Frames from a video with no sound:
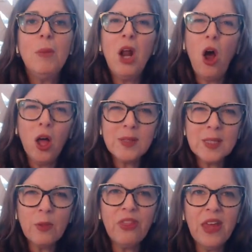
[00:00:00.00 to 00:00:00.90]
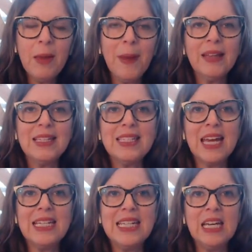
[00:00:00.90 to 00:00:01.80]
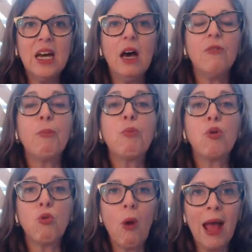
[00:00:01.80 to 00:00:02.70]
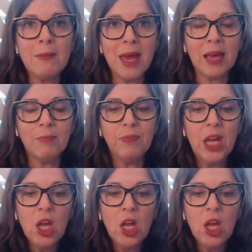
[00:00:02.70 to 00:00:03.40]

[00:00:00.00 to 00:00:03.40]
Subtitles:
But also think about this idea of priming.